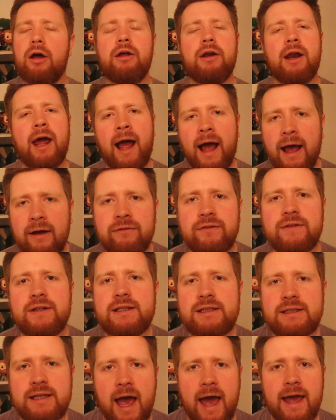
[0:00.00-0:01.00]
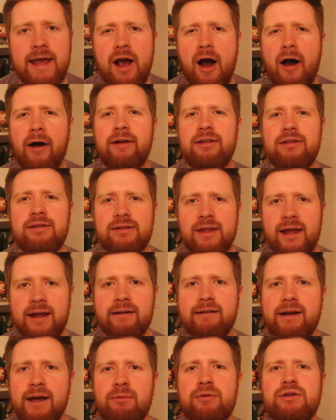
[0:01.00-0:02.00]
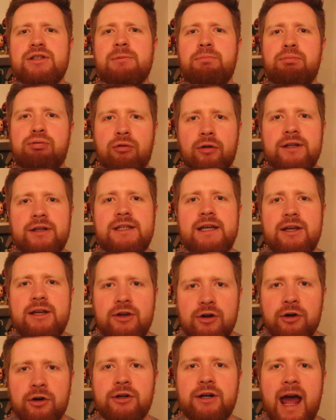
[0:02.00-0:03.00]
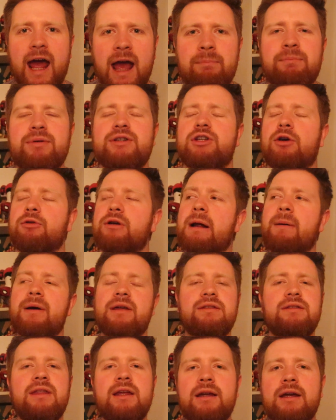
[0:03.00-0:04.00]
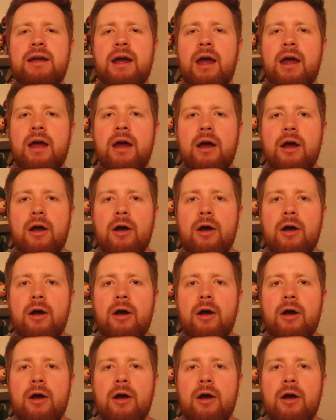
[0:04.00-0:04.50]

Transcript: And I have to say, I think it was a pretty good episode. Now, I think,